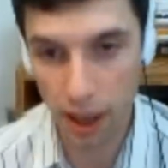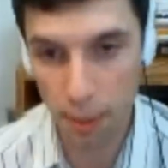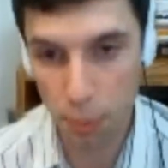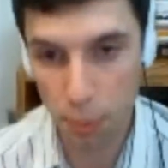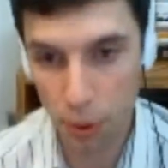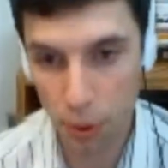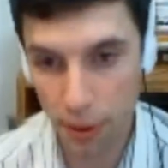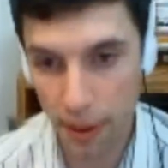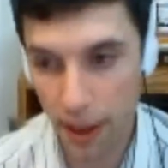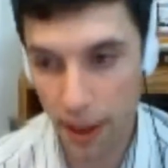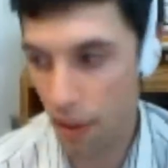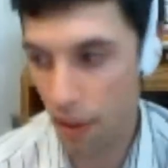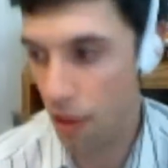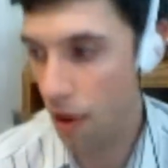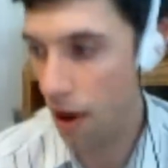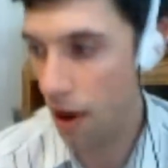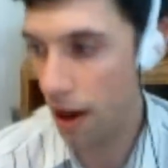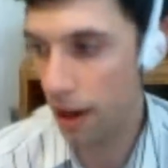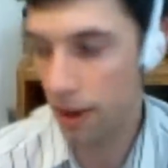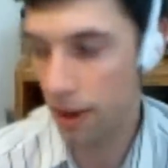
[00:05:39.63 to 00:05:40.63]
I put that
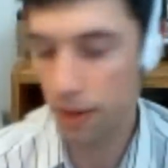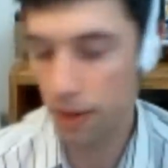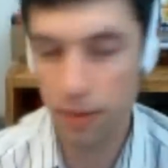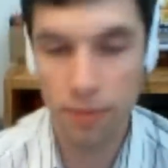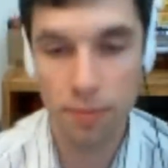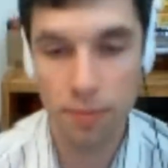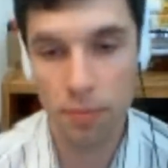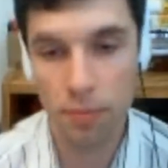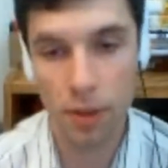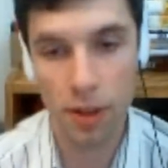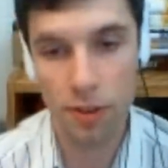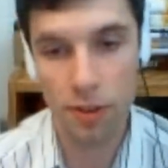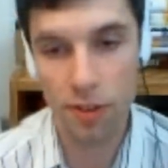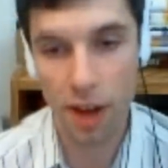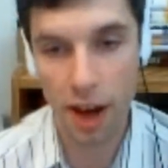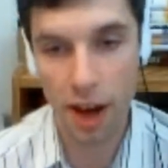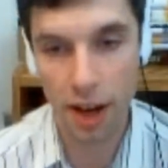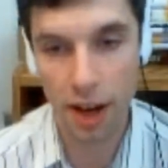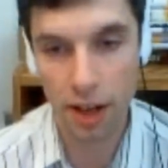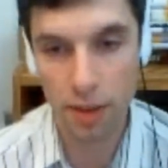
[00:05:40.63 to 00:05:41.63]
thought
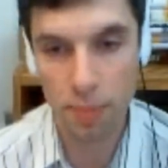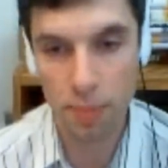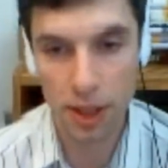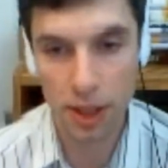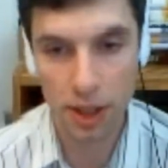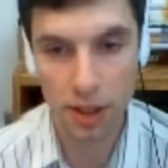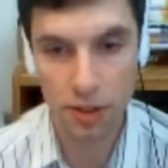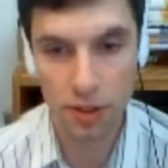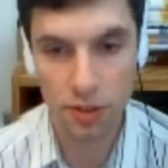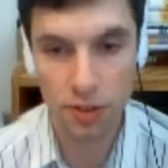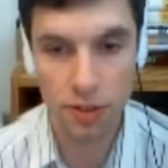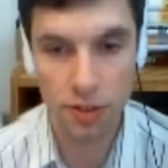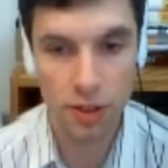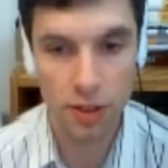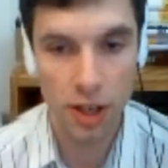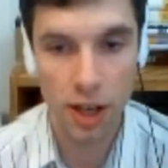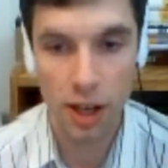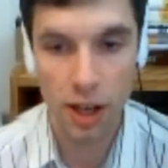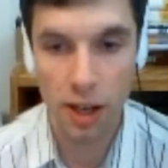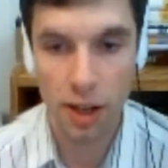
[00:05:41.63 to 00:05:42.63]
aside because
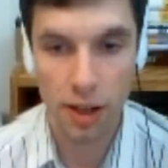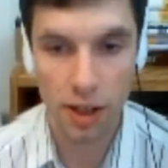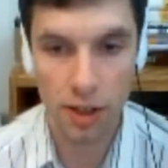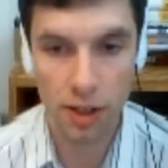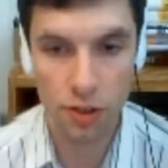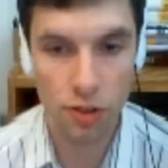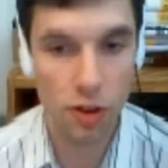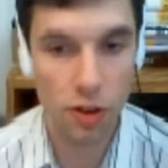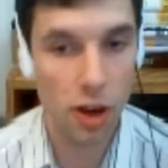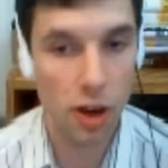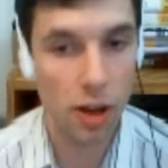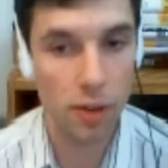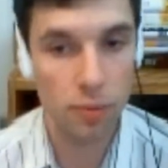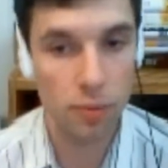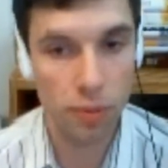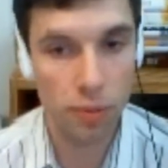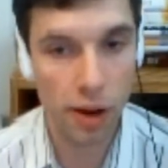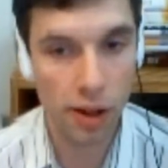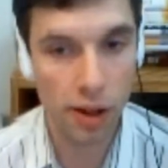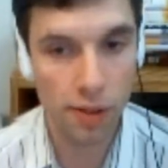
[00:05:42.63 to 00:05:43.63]
it's not
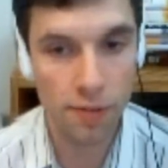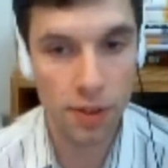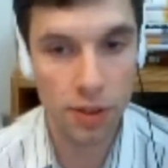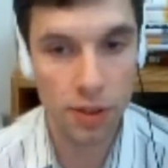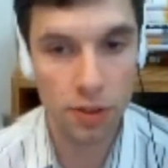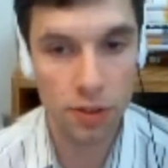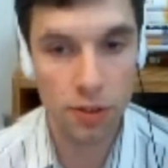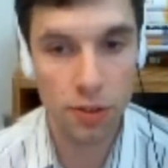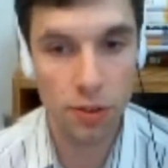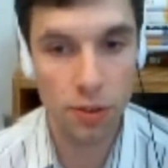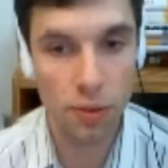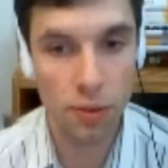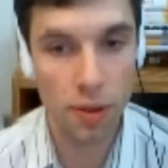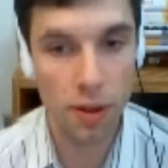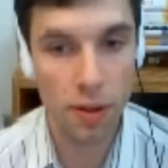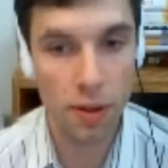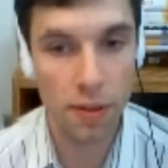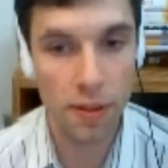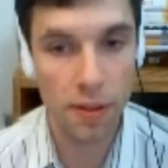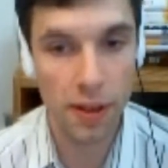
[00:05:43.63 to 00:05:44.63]
relevant to
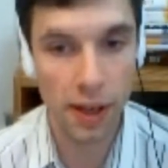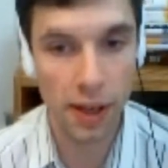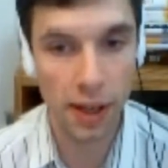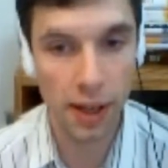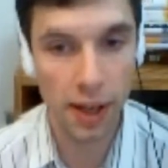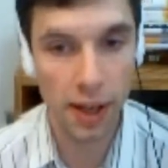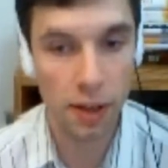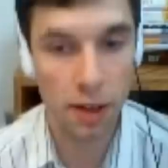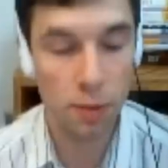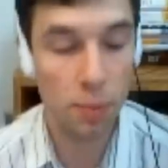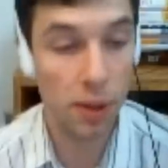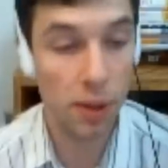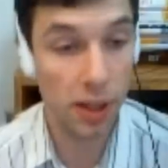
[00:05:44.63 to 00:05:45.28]
the thing at hand.